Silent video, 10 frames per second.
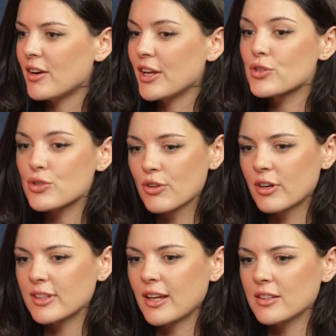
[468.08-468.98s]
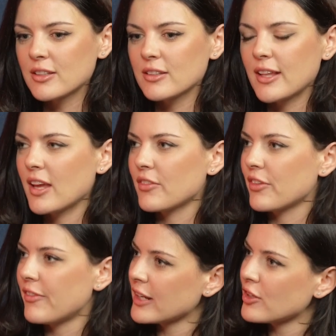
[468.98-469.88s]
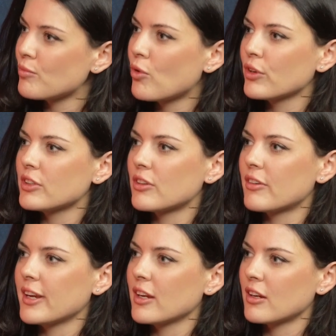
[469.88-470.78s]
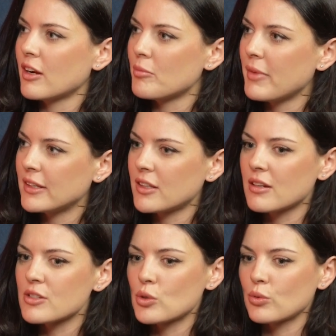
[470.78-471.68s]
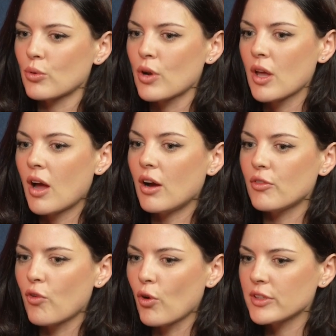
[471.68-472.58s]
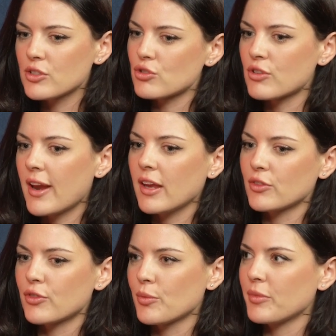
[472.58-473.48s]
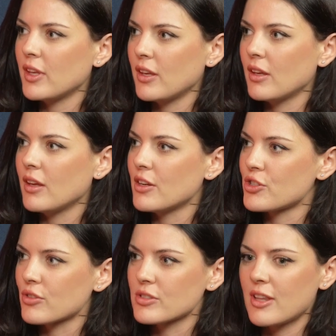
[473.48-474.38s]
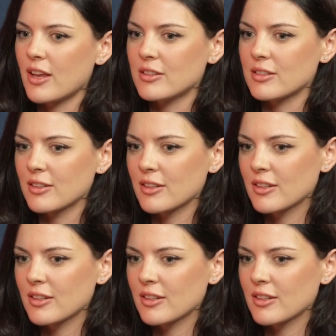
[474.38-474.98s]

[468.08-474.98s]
ensure that they have effective monitoring, maintenance to avoid straying from the initial state?